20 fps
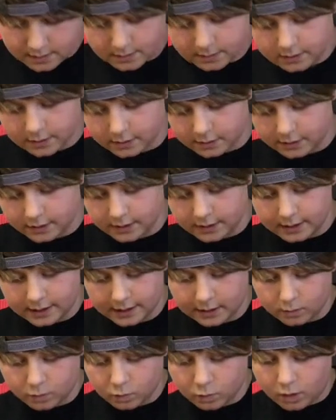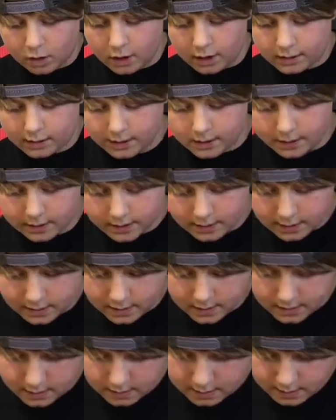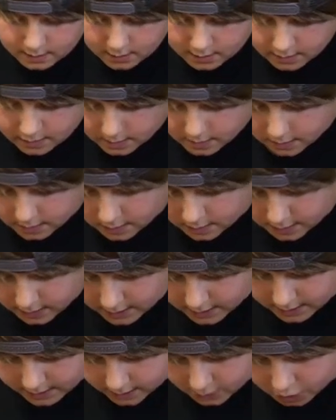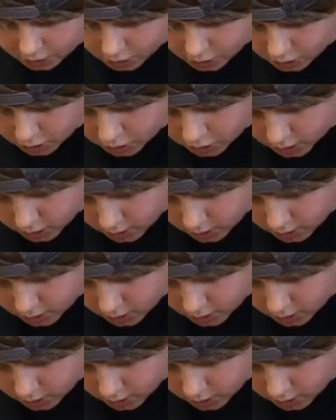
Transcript: So you're going to need one each